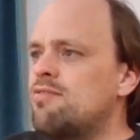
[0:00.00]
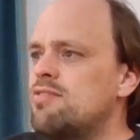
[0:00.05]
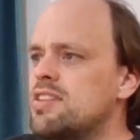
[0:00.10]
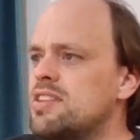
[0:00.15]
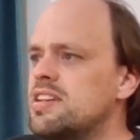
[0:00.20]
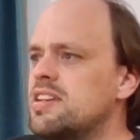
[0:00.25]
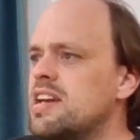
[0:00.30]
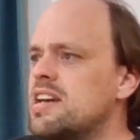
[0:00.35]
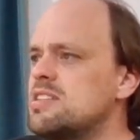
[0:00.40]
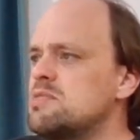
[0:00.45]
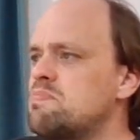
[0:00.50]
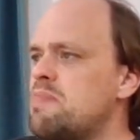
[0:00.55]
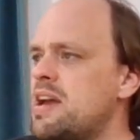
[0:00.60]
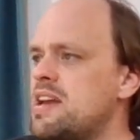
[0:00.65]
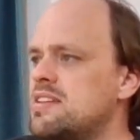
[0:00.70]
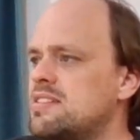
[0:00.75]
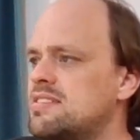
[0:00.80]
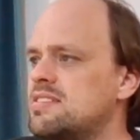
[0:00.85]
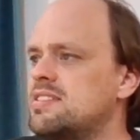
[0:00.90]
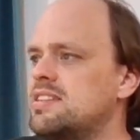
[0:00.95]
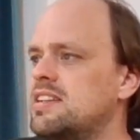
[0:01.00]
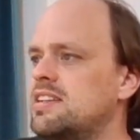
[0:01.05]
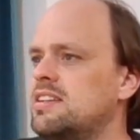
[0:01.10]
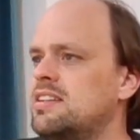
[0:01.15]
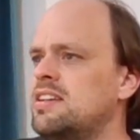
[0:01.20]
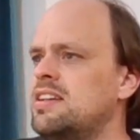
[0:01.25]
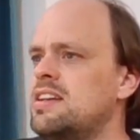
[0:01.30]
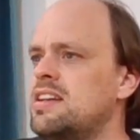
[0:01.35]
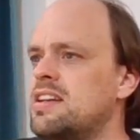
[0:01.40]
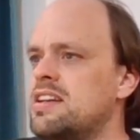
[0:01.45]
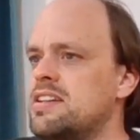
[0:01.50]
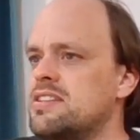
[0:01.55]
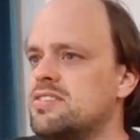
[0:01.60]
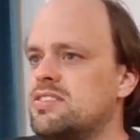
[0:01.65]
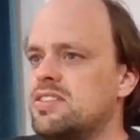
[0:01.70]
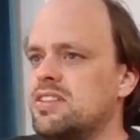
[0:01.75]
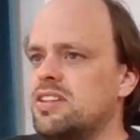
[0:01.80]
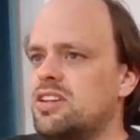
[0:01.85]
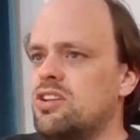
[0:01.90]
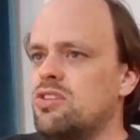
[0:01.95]
everything gets pasted
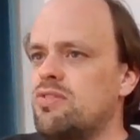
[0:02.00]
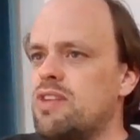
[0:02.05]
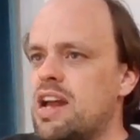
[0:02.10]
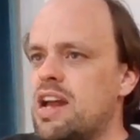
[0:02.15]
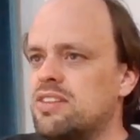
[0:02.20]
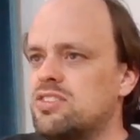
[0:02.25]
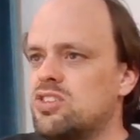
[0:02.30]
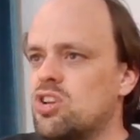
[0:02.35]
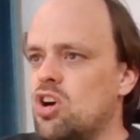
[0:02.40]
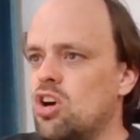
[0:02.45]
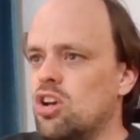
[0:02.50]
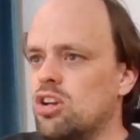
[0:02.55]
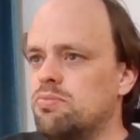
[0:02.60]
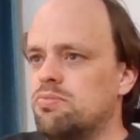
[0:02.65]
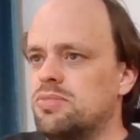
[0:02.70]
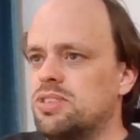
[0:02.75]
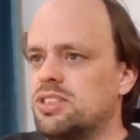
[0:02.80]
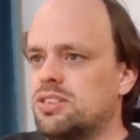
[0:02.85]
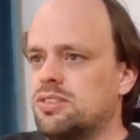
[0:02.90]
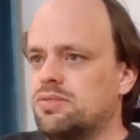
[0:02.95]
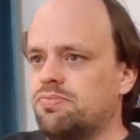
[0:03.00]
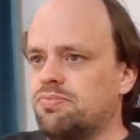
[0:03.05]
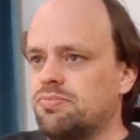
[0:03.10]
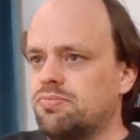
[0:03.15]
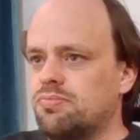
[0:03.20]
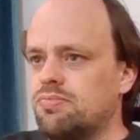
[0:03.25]
into the correct columns.